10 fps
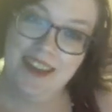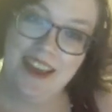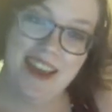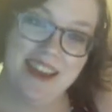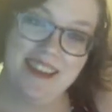
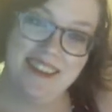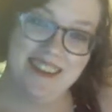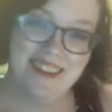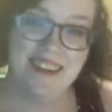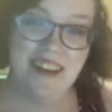And
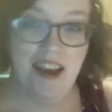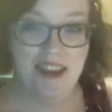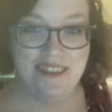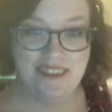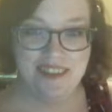
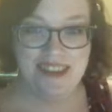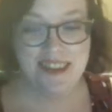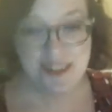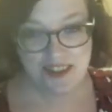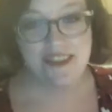
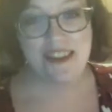let's just